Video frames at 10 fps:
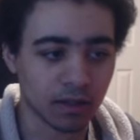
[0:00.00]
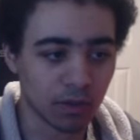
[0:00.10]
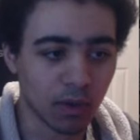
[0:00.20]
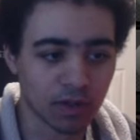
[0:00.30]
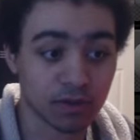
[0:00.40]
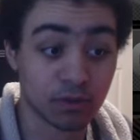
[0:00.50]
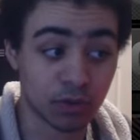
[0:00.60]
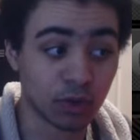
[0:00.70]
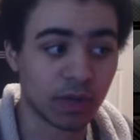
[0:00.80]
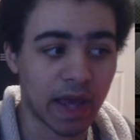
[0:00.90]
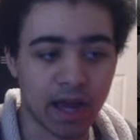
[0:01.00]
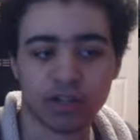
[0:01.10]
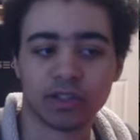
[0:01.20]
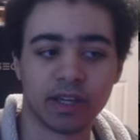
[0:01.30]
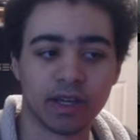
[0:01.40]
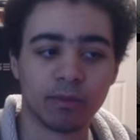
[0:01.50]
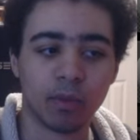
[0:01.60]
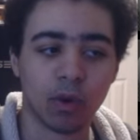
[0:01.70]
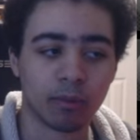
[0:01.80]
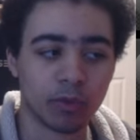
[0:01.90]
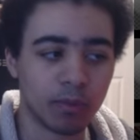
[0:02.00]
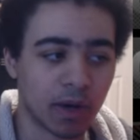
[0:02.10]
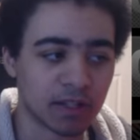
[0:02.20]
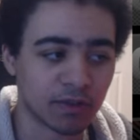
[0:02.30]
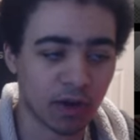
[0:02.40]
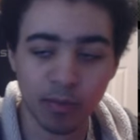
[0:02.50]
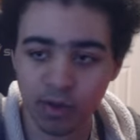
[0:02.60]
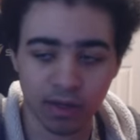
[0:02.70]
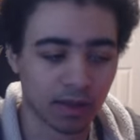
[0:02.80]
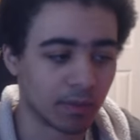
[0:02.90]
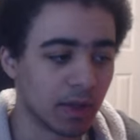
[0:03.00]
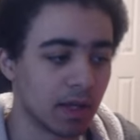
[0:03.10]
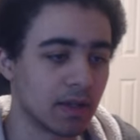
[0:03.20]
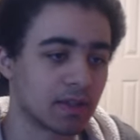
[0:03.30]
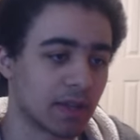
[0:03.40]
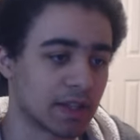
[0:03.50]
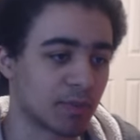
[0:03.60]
you also do actually get more Boopons for upgrading them, so that's